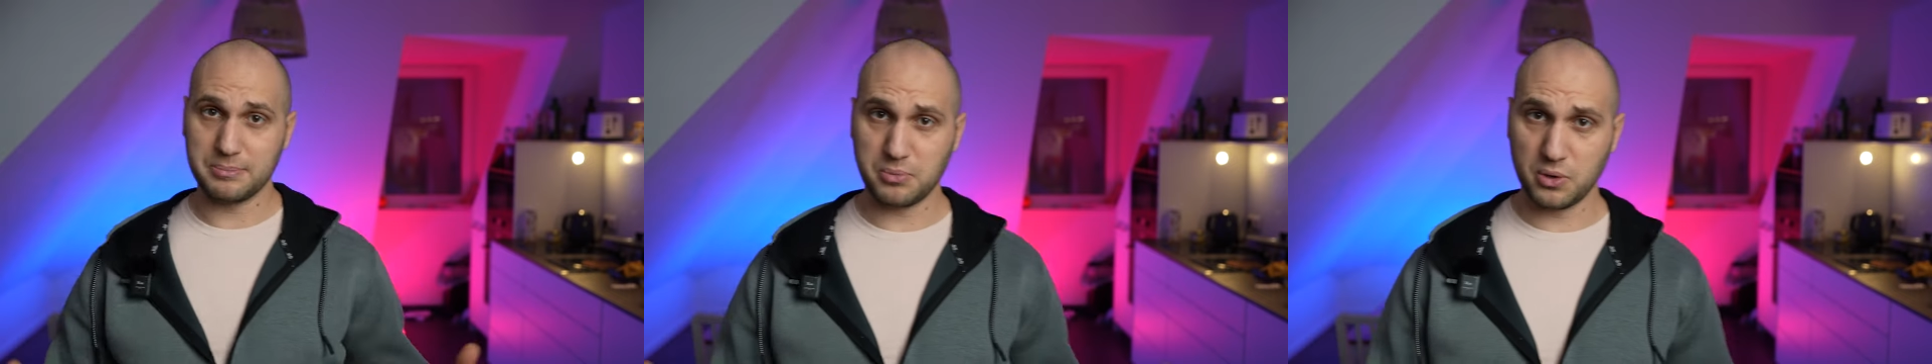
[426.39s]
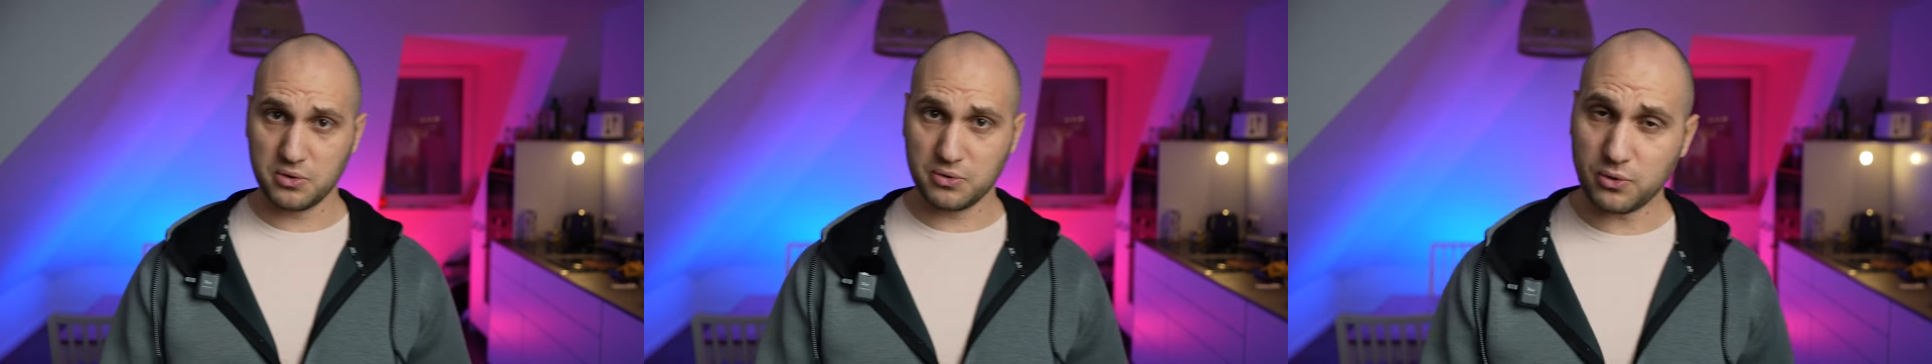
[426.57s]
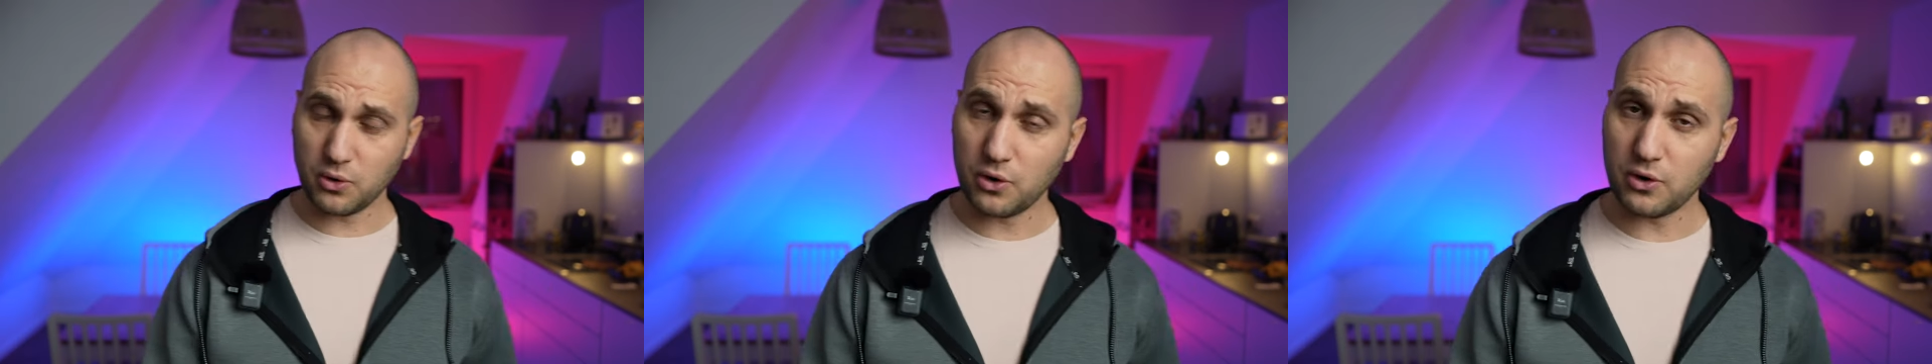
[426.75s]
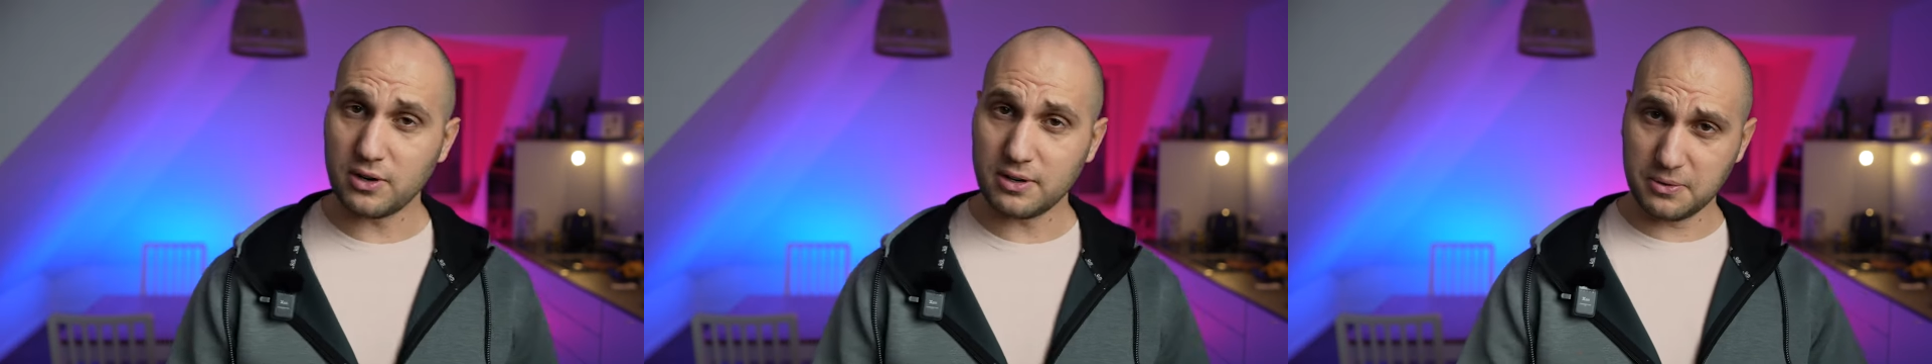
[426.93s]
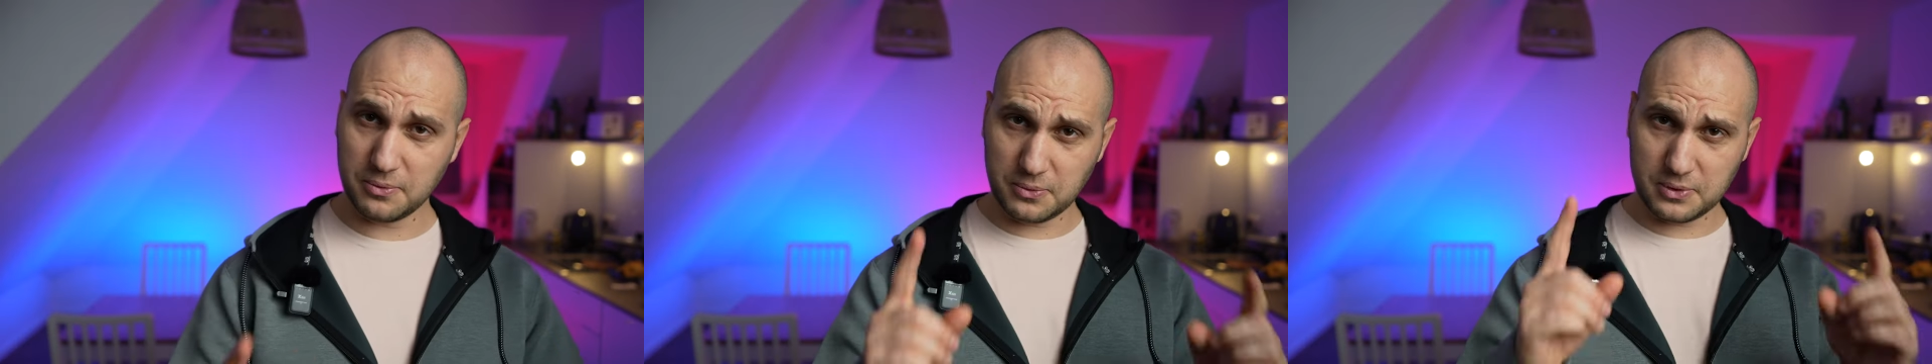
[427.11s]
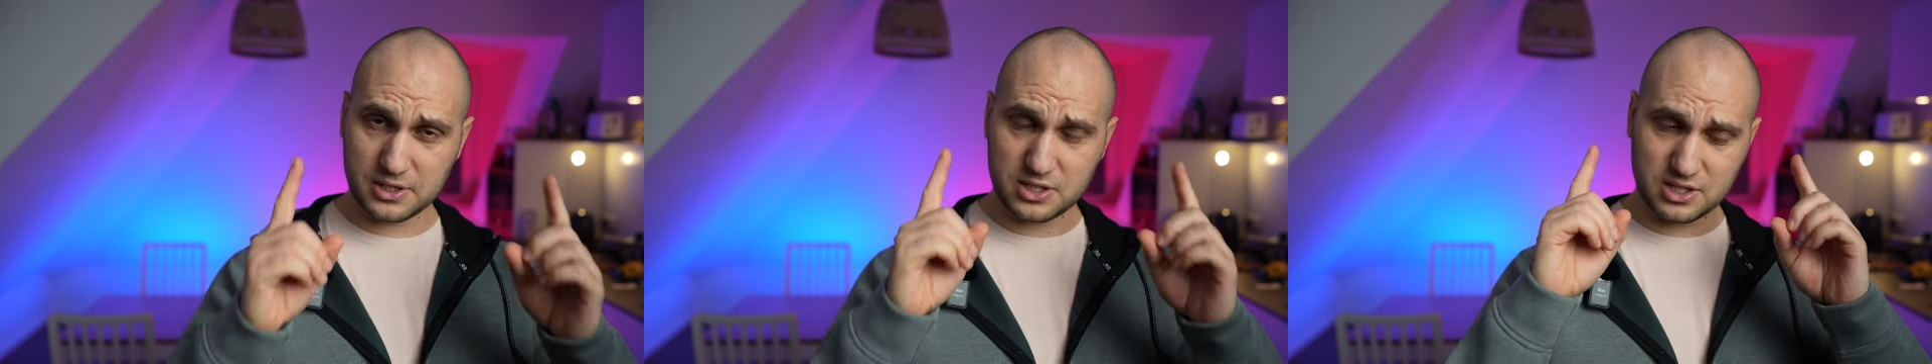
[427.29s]
point four,
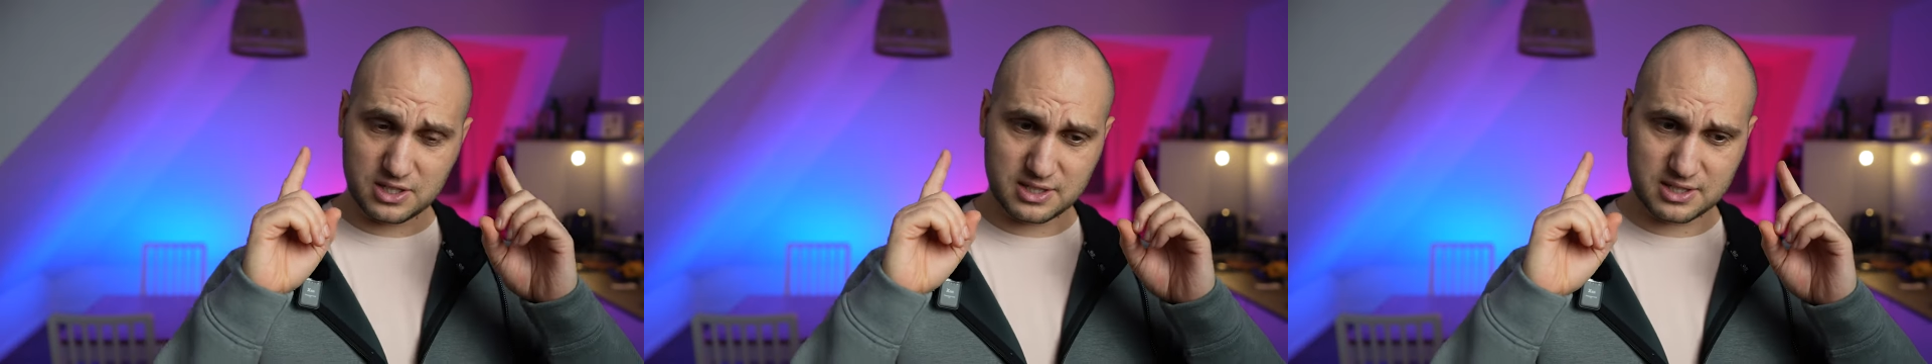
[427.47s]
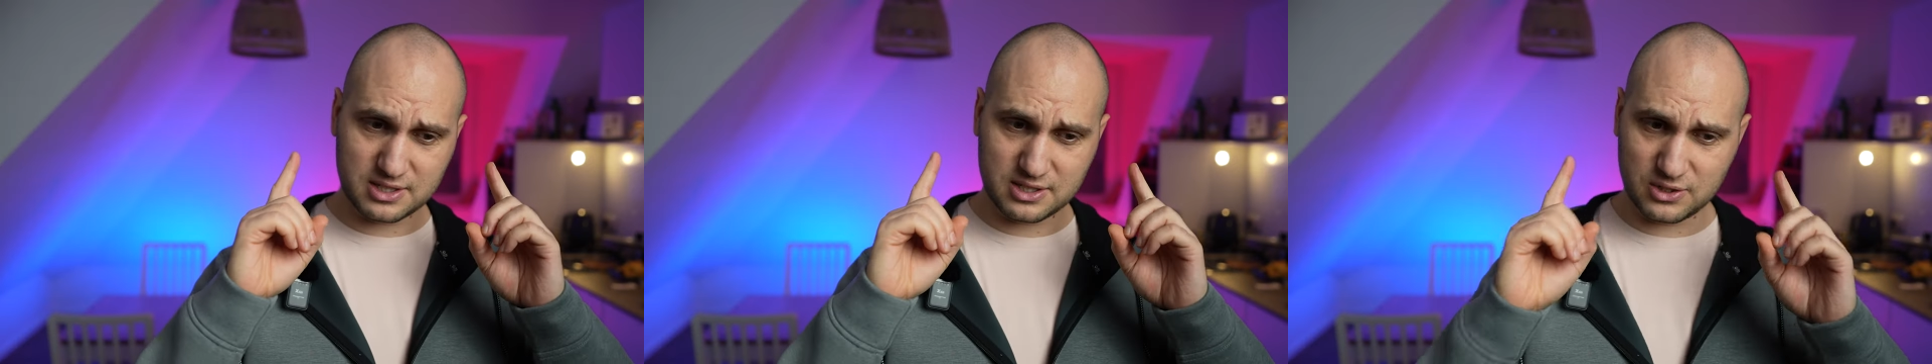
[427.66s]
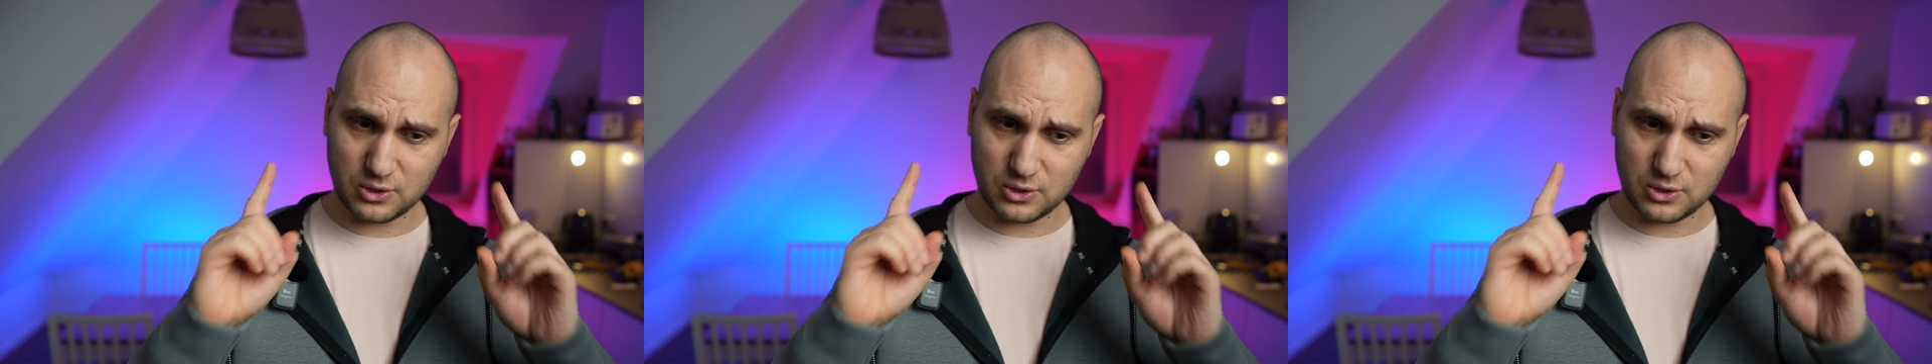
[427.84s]
which is